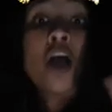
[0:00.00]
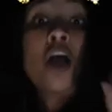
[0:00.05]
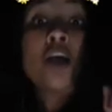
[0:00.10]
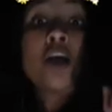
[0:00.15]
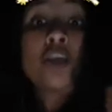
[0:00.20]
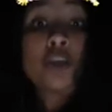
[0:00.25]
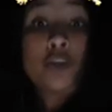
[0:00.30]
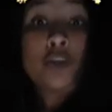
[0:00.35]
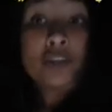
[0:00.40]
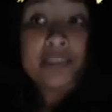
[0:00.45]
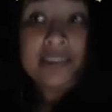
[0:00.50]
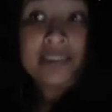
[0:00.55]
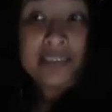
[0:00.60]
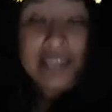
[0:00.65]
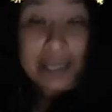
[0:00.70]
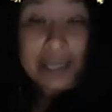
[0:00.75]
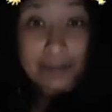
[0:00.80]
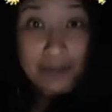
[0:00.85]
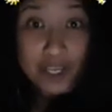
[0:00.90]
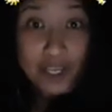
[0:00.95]

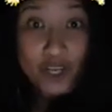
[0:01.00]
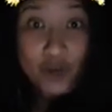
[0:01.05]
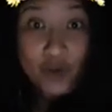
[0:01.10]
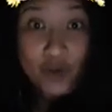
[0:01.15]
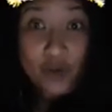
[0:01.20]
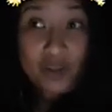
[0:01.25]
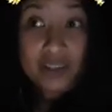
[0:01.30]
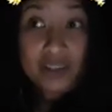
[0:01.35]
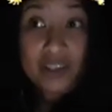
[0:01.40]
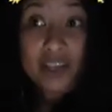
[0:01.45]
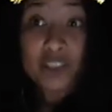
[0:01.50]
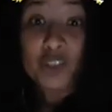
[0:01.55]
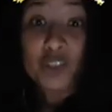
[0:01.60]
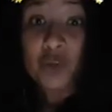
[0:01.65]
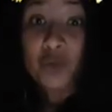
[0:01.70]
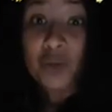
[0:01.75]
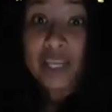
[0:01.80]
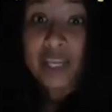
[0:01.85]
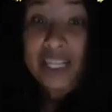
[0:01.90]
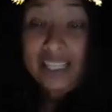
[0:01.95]
Eusebio does
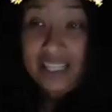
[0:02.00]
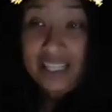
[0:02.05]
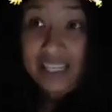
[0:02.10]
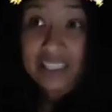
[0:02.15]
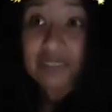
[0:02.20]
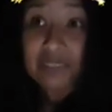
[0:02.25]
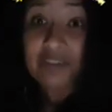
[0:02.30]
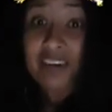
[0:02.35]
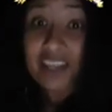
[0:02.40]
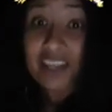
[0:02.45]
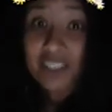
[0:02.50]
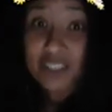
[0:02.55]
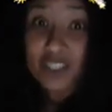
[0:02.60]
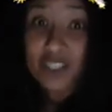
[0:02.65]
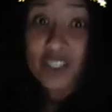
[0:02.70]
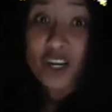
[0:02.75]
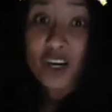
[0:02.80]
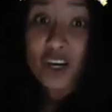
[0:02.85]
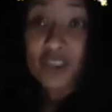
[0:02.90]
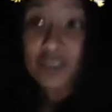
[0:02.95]
really nice fucking
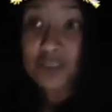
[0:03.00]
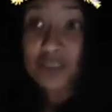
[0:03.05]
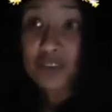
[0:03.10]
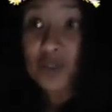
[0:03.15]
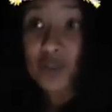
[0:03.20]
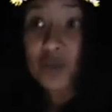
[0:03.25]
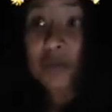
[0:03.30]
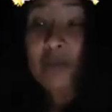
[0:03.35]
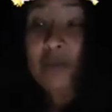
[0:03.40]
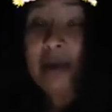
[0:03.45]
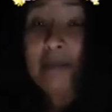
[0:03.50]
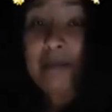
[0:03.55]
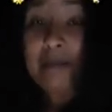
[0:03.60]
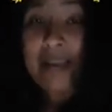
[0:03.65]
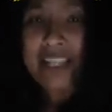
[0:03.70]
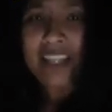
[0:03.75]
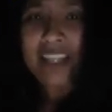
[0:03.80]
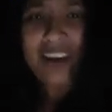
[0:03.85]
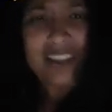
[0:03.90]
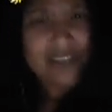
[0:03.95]
scars too. My
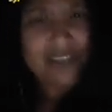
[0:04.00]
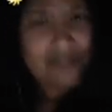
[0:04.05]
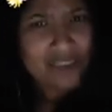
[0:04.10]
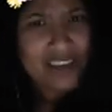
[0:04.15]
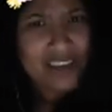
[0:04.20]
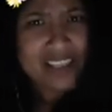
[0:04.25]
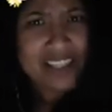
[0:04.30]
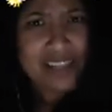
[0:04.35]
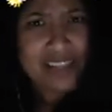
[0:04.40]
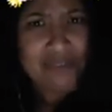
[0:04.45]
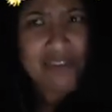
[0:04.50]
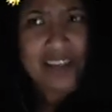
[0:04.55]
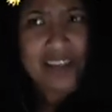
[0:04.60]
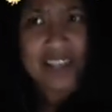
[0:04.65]
bad. How the fuck did I forget